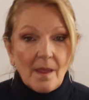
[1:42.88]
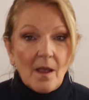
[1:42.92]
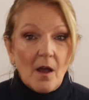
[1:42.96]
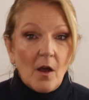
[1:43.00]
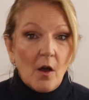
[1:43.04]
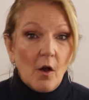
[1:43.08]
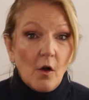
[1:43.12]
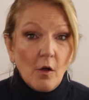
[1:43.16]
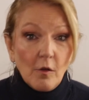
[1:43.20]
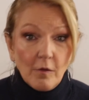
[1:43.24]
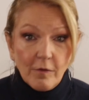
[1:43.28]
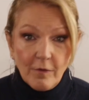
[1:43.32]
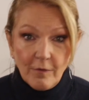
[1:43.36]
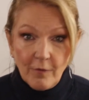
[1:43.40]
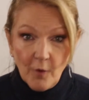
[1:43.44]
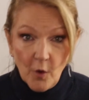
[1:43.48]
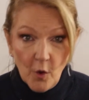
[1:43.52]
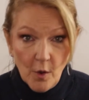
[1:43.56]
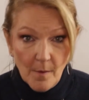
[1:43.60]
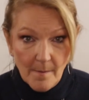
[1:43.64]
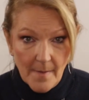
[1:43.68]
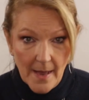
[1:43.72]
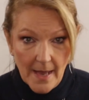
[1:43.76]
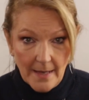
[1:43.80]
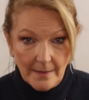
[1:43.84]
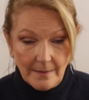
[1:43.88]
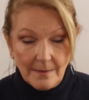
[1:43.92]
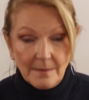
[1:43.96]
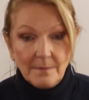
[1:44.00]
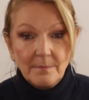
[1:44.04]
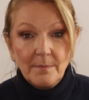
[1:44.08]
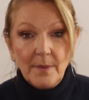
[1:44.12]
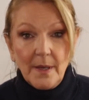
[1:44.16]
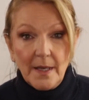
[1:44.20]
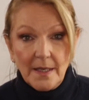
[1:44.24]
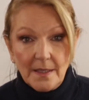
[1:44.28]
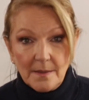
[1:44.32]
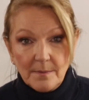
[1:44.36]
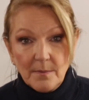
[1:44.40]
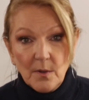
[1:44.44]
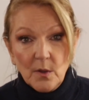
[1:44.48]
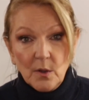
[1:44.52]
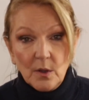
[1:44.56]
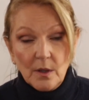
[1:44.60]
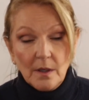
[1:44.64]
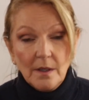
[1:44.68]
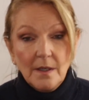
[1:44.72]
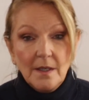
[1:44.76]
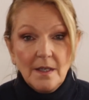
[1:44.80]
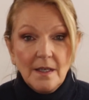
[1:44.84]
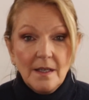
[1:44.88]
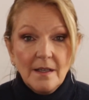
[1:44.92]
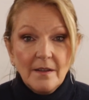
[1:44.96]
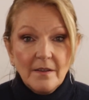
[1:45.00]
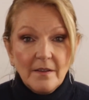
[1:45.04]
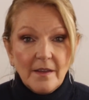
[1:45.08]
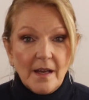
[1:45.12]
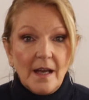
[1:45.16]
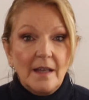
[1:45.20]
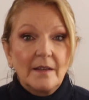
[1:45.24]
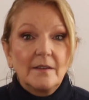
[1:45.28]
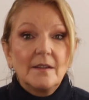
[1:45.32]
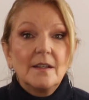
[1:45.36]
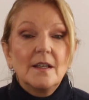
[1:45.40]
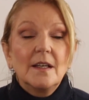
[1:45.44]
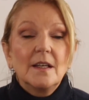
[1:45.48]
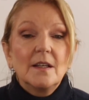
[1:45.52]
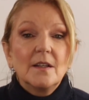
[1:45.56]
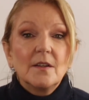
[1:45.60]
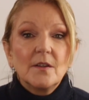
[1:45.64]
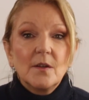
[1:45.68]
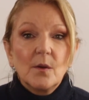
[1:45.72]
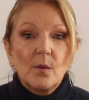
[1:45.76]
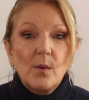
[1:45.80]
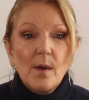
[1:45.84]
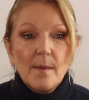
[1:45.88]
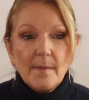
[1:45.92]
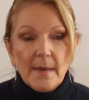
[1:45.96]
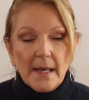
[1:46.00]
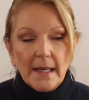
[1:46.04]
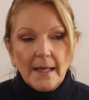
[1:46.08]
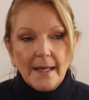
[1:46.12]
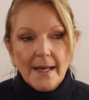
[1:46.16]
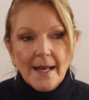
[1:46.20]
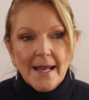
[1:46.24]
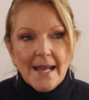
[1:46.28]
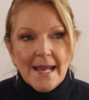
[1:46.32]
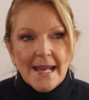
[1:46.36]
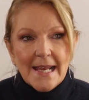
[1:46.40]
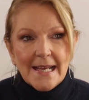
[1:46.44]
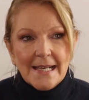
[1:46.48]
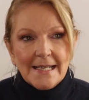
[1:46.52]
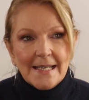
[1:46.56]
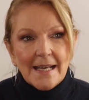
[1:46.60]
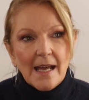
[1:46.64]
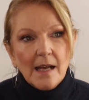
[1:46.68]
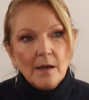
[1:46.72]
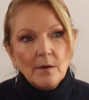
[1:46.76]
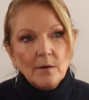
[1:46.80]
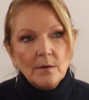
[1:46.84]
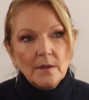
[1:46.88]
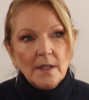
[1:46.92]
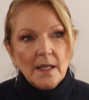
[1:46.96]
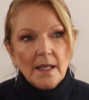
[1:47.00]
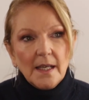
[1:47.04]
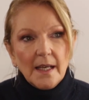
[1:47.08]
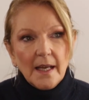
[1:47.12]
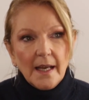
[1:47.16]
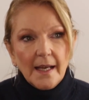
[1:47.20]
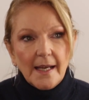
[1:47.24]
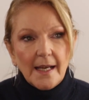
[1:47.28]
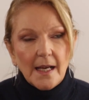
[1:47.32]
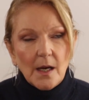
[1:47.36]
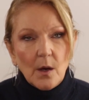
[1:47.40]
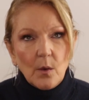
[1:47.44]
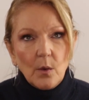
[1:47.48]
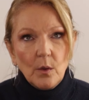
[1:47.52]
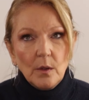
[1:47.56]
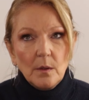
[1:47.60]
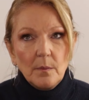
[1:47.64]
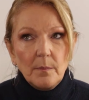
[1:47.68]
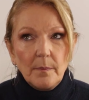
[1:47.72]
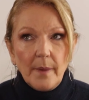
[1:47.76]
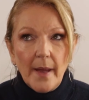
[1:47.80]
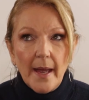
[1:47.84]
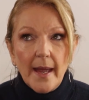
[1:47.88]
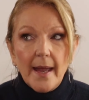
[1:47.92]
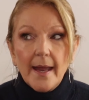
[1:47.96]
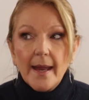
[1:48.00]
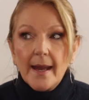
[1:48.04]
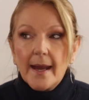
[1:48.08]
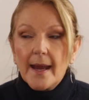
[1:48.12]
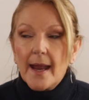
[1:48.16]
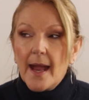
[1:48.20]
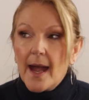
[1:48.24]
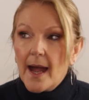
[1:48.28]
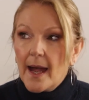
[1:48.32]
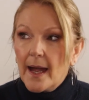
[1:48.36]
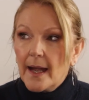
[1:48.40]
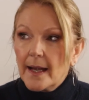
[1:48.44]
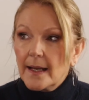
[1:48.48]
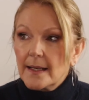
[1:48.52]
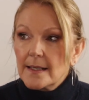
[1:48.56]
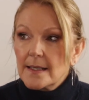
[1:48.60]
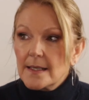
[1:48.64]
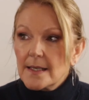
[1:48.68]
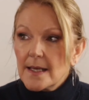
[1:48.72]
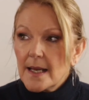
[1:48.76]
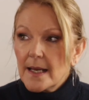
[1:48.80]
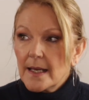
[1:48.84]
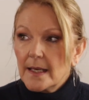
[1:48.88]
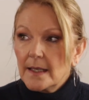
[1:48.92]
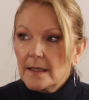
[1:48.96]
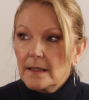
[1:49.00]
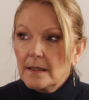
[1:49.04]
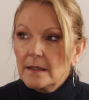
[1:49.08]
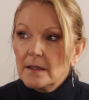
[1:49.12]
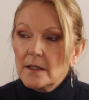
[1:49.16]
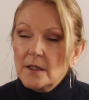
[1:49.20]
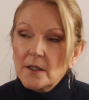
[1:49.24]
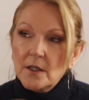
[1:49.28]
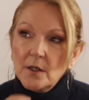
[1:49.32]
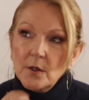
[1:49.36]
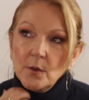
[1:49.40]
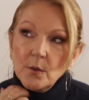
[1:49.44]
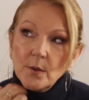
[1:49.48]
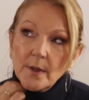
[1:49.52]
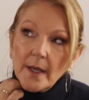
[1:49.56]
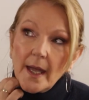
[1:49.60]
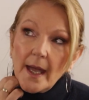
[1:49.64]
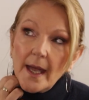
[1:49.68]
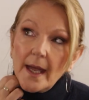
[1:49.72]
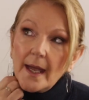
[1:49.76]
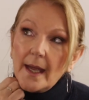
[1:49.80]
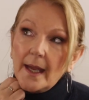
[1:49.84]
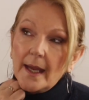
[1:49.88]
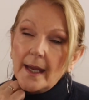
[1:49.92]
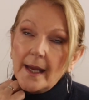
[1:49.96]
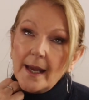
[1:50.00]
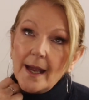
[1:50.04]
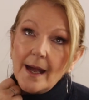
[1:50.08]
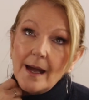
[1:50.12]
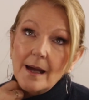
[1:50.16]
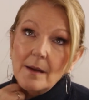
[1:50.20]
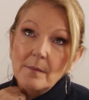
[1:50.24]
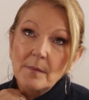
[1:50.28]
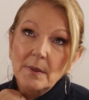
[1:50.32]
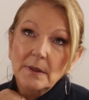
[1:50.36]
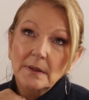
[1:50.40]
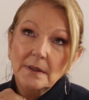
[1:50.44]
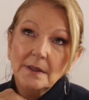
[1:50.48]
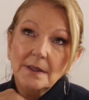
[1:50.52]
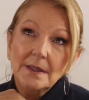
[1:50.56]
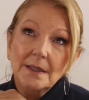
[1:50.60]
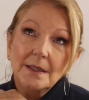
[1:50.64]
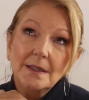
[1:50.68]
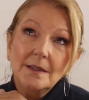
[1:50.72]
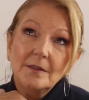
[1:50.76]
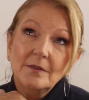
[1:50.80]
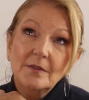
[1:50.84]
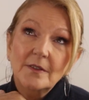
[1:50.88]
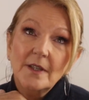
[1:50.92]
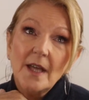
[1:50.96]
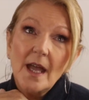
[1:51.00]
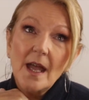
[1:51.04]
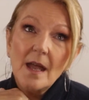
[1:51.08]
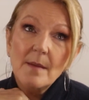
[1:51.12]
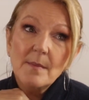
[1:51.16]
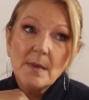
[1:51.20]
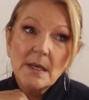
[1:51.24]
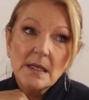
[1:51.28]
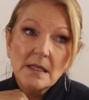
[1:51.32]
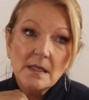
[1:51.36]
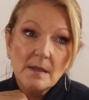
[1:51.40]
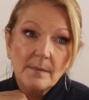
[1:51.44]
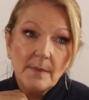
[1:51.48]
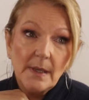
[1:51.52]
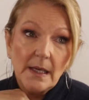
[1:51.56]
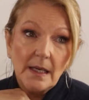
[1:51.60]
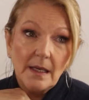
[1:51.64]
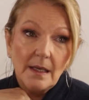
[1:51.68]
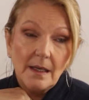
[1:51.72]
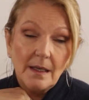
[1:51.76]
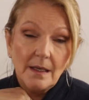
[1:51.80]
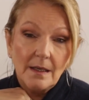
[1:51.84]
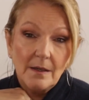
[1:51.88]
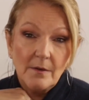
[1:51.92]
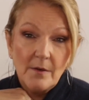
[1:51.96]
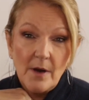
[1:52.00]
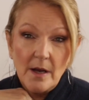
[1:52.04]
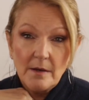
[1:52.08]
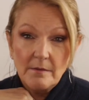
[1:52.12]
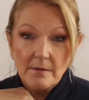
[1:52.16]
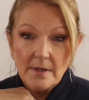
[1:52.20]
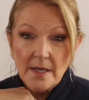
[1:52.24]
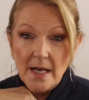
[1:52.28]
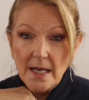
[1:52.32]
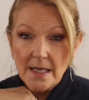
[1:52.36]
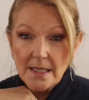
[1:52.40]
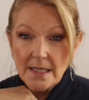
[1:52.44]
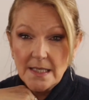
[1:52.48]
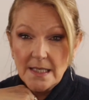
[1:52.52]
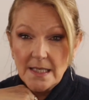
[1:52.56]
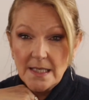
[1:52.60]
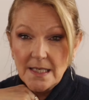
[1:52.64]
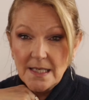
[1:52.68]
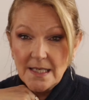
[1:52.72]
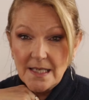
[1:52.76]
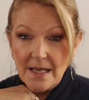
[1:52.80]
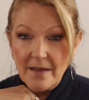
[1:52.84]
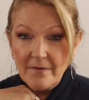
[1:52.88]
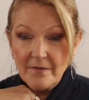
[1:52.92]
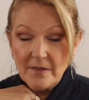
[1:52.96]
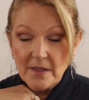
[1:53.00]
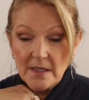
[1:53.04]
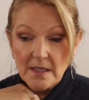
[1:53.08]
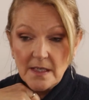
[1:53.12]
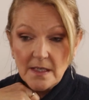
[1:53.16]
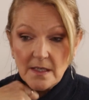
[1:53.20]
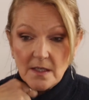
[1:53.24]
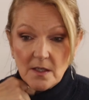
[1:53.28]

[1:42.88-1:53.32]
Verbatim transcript: All 4 men paid more than the women. Now, the Equal Pay Act in the UK, I believe, came into being around 1970.